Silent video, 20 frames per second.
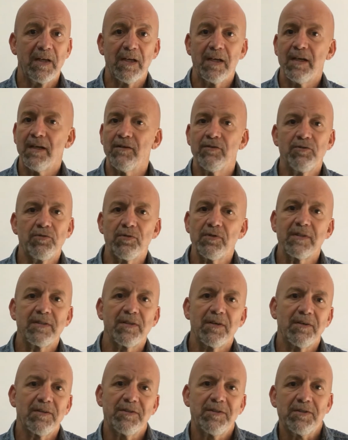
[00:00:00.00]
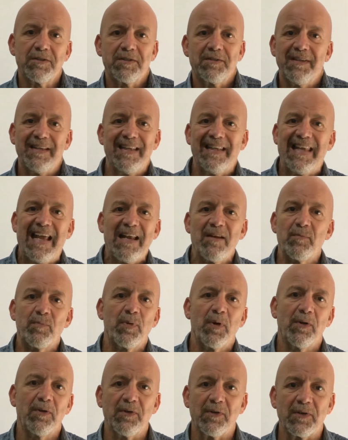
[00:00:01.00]
Drawings aren't just the end
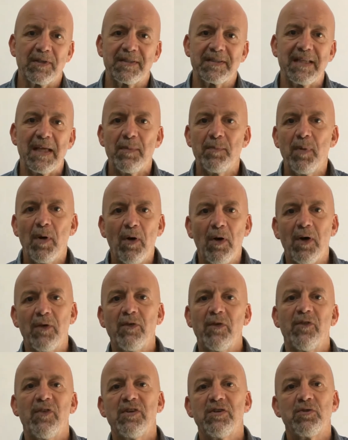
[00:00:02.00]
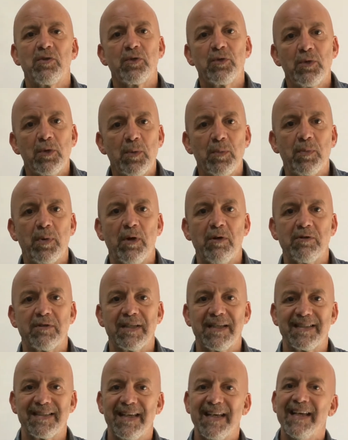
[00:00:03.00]
products, they're part of a visual thought
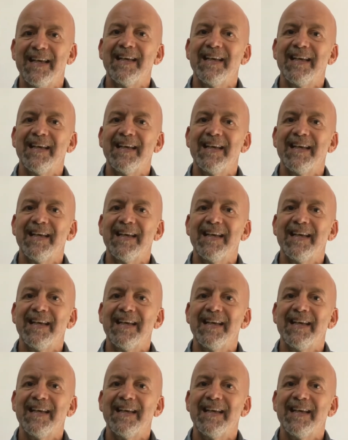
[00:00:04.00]
process